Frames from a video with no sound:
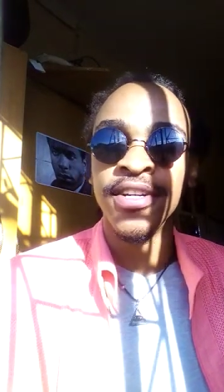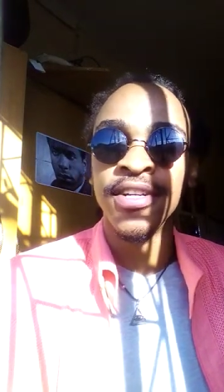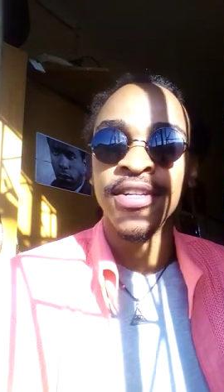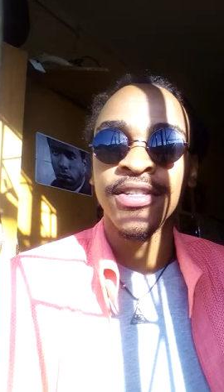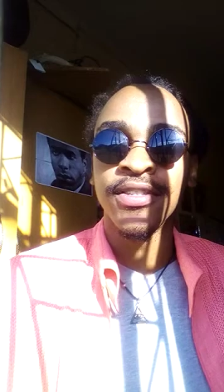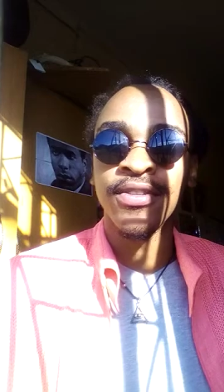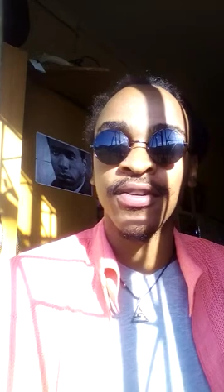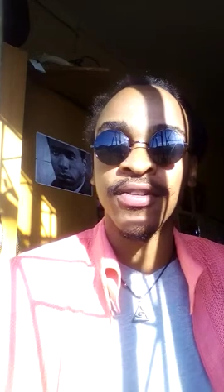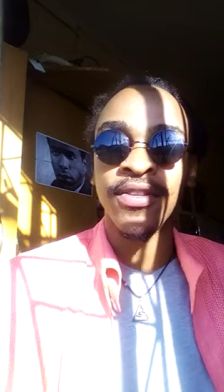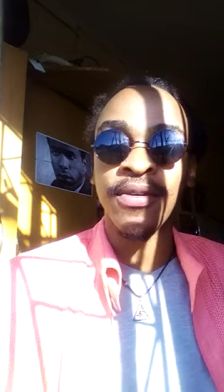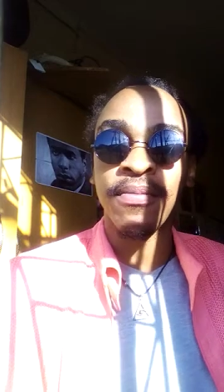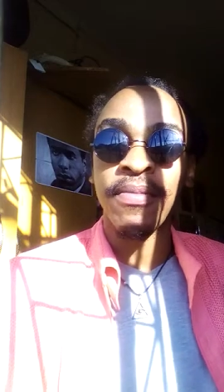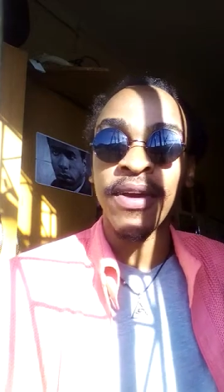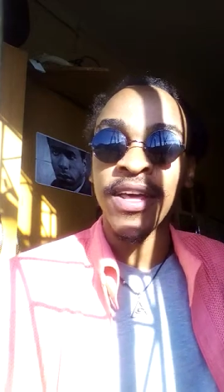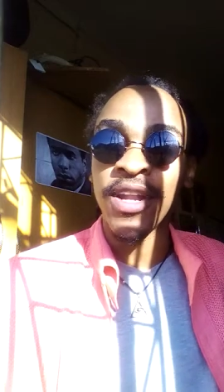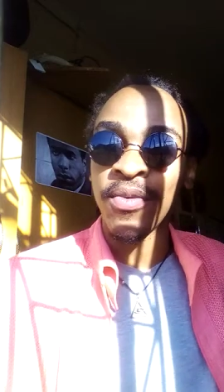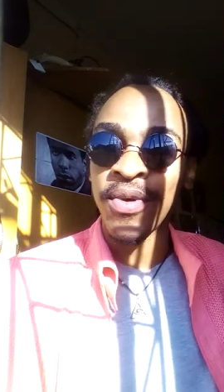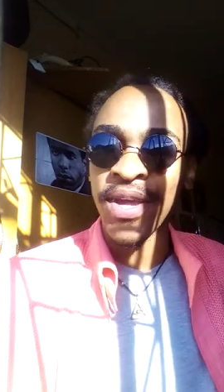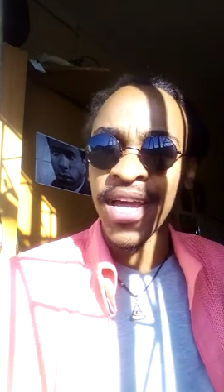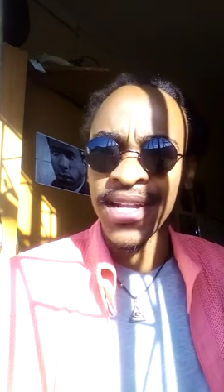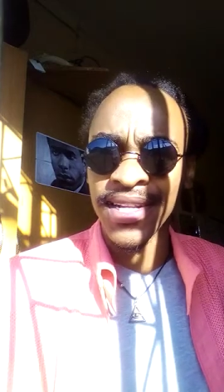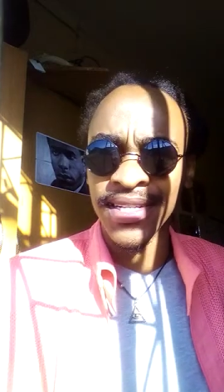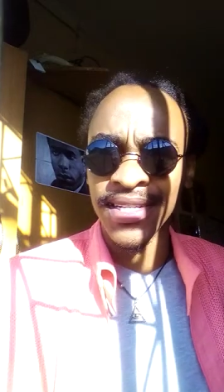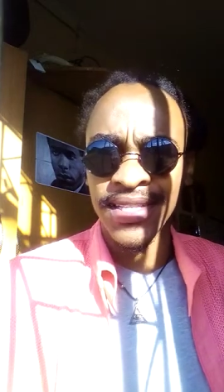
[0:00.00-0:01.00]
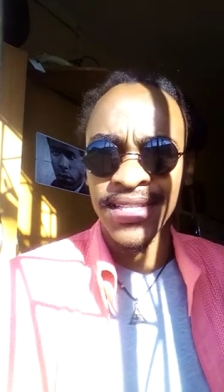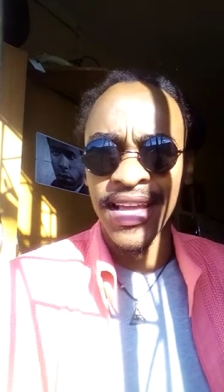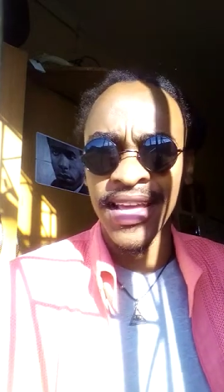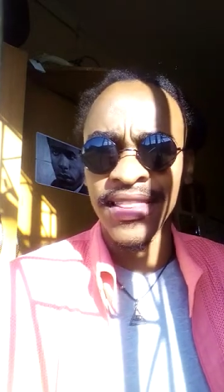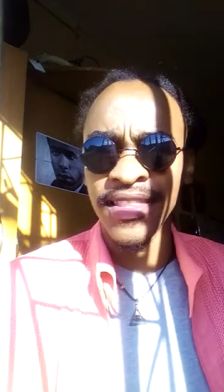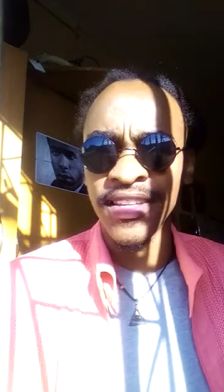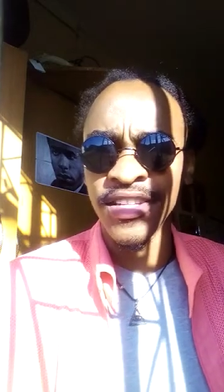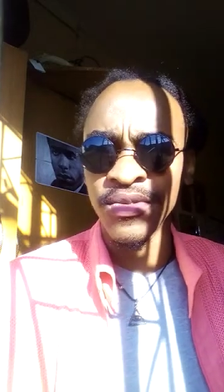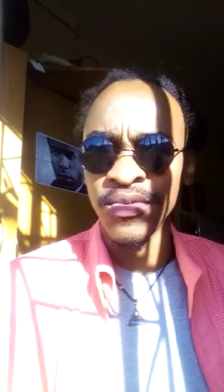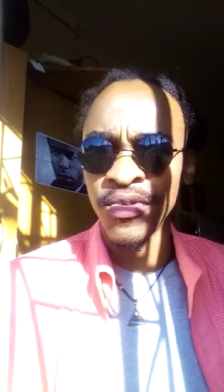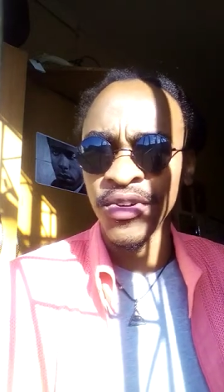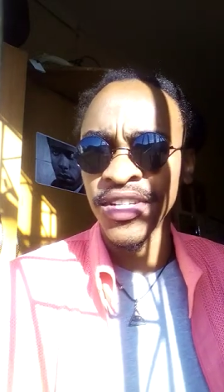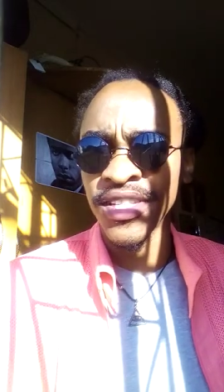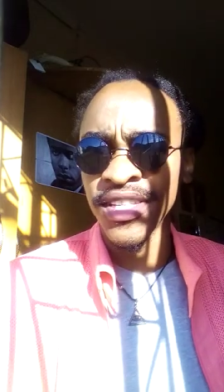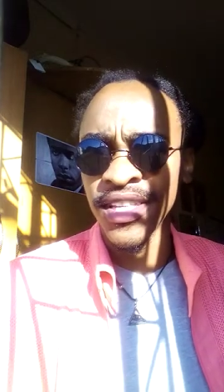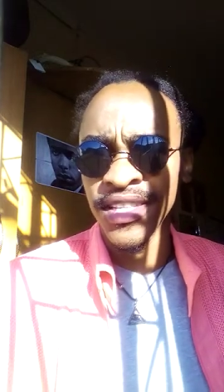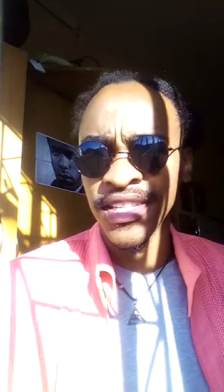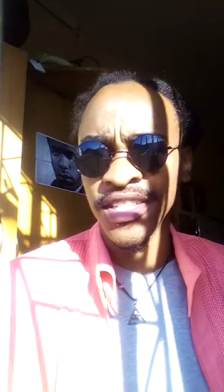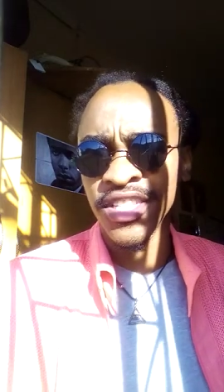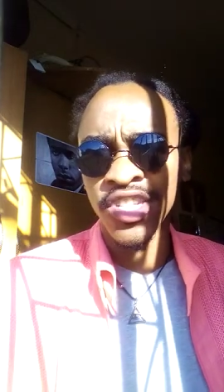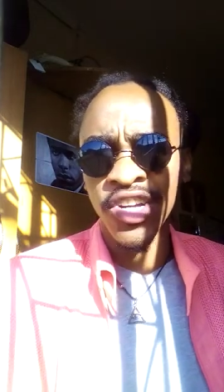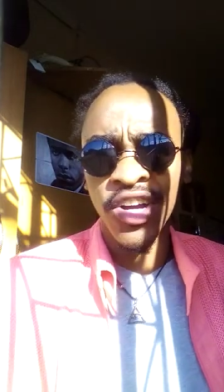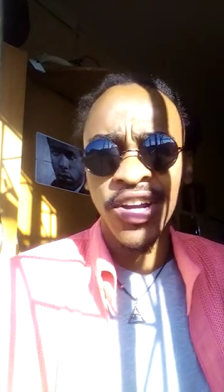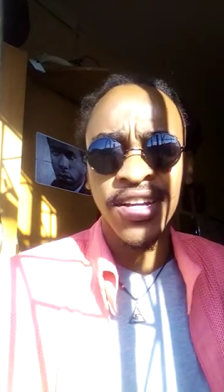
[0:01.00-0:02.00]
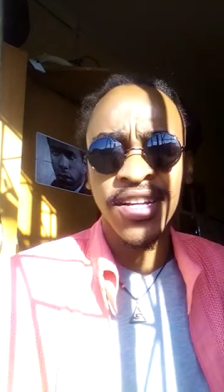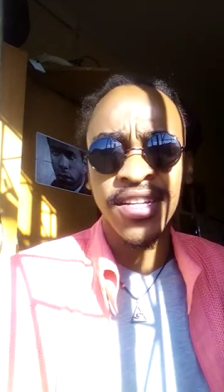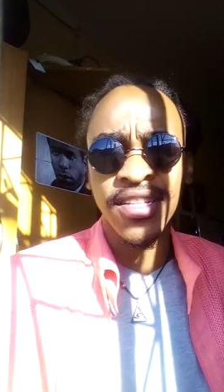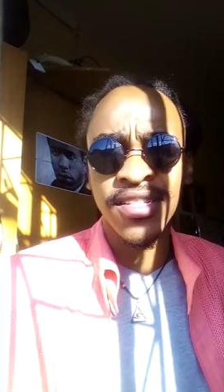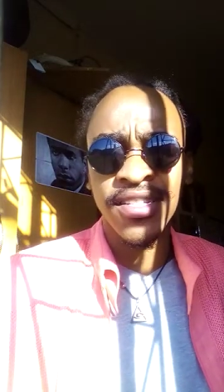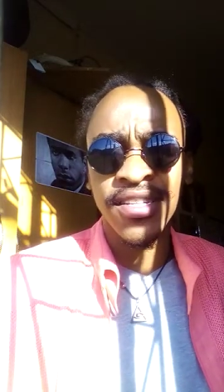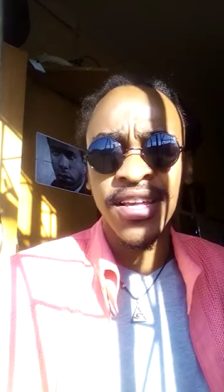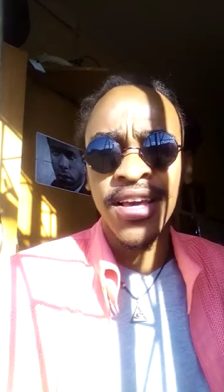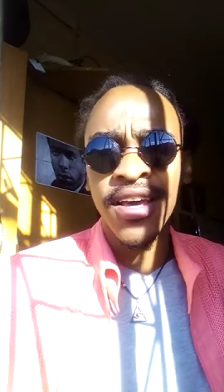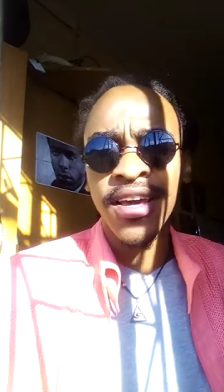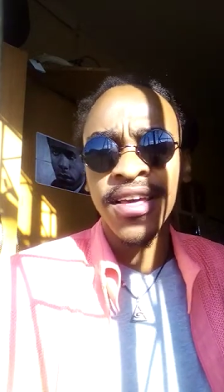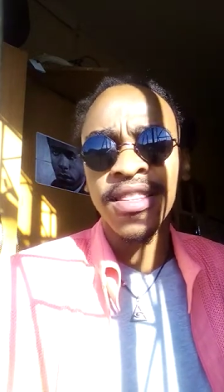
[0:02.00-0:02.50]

So the better we understand these words and these jargons,